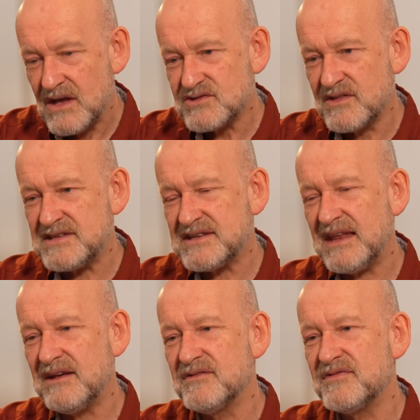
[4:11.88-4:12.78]
So this
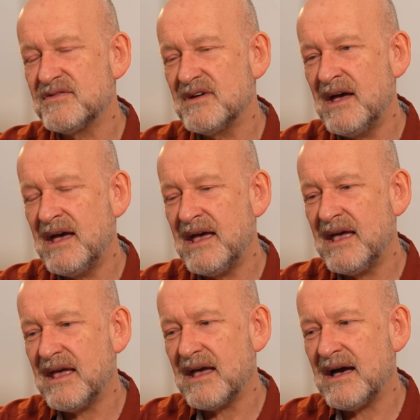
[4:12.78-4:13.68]
kind of
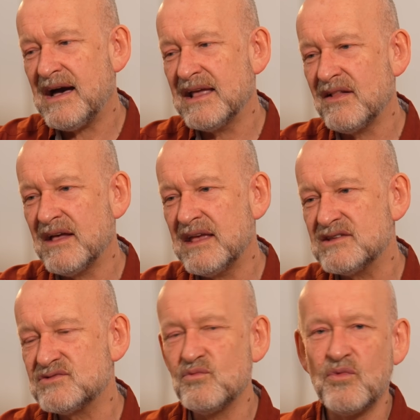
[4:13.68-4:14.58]
uh,
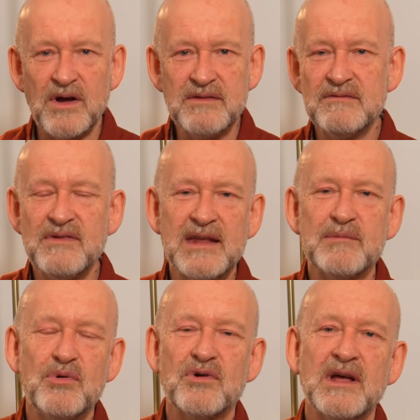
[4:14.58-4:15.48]
highlights one very
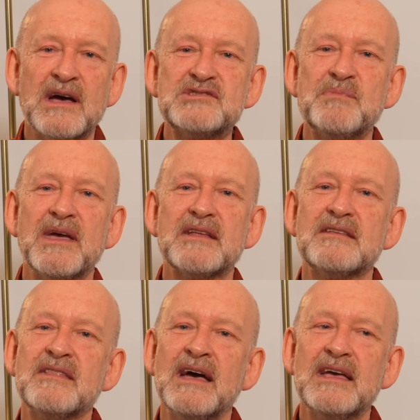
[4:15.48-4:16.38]
important aspect,
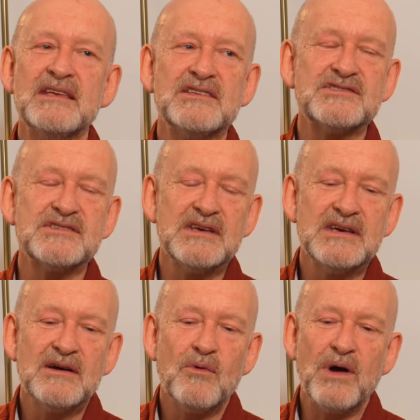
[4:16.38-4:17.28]
and that is,
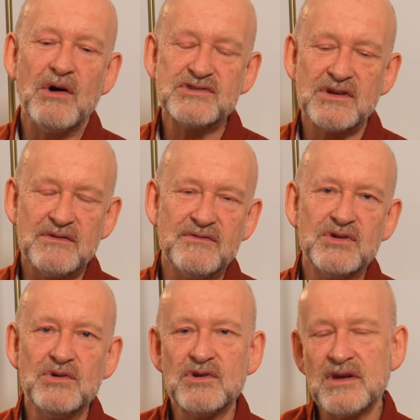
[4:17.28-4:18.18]
whilst a
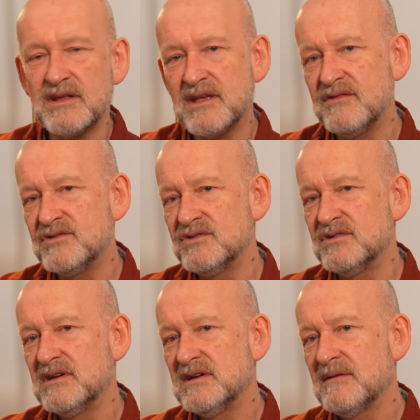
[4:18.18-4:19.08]
review can give you
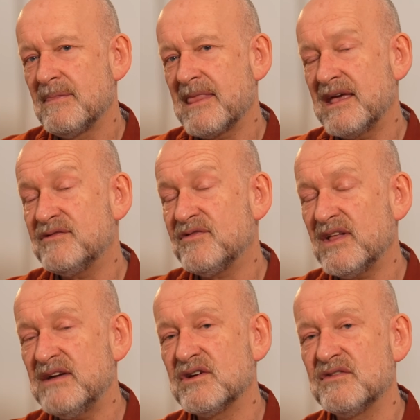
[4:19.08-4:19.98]
a
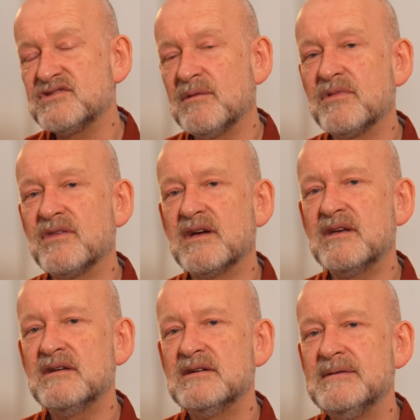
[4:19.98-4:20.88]
flavour of something,
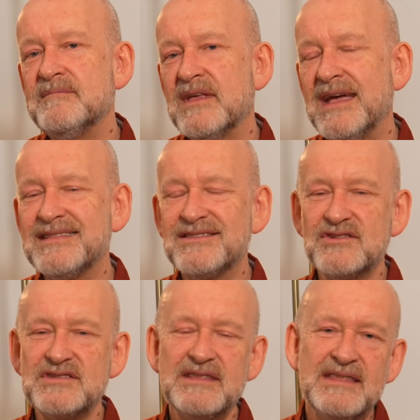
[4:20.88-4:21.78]
it
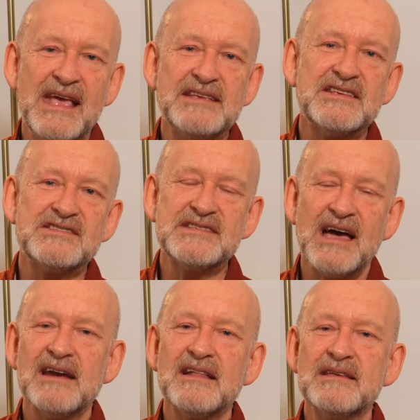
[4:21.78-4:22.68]
doesn't
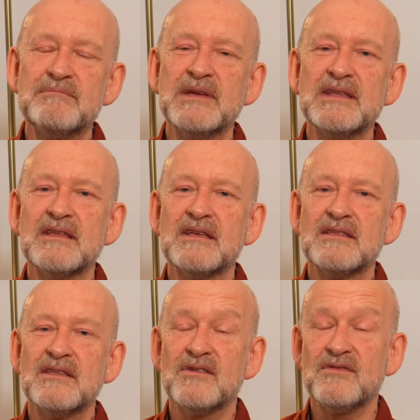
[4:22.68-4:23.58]
necessarily mean
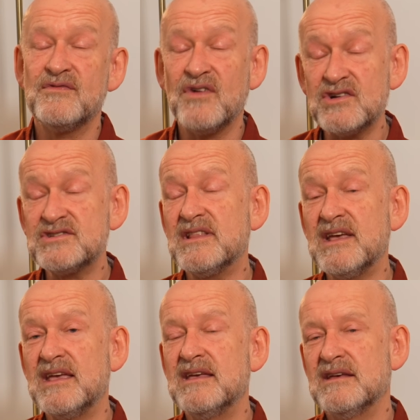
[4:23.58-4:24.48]
that
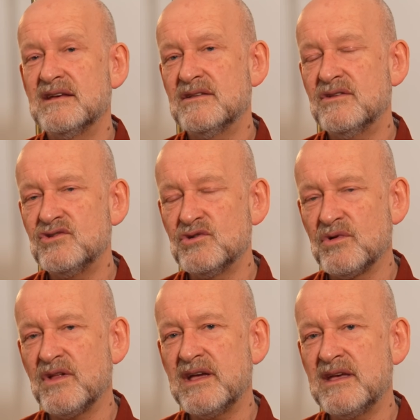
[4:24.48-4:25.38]
firstly that you
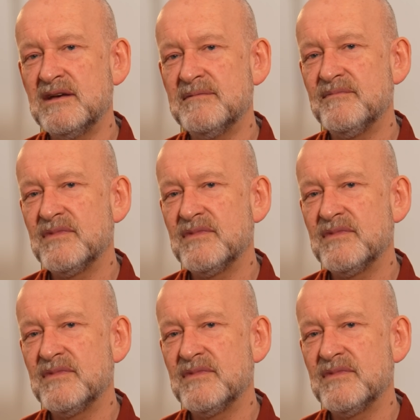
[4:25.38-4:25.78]
will like it.